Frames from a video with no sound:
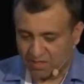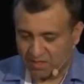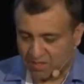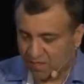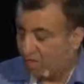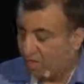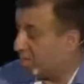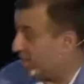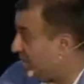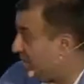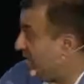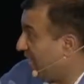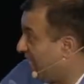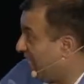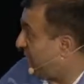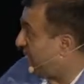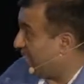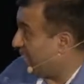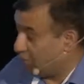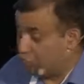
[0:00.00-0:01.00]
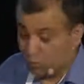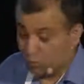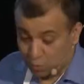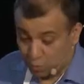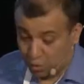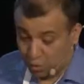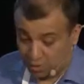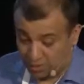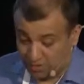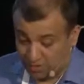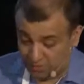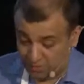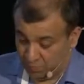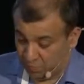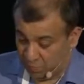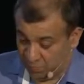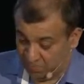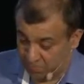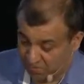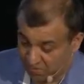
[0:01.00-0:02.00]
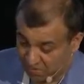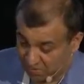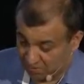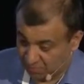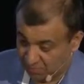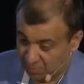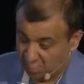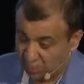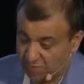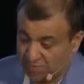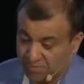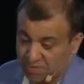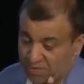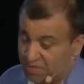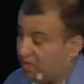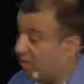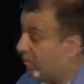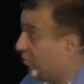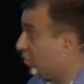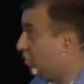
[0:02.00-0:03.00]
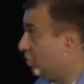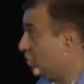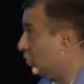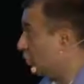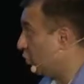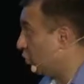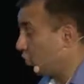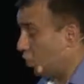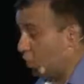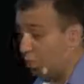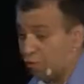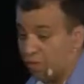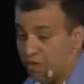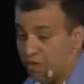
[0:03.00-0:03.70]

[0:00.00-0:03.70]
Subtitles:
But ideally, you want portability because you don't want to have